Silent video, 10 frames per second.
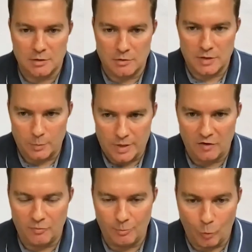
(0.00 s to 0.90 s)
though, that we
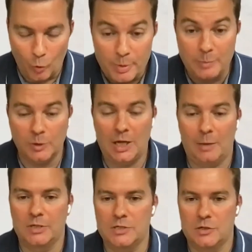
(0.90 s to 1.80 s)
have more people
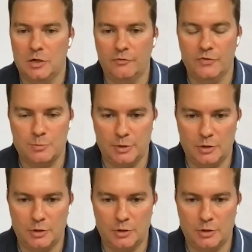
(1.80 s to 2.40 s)
coming to the office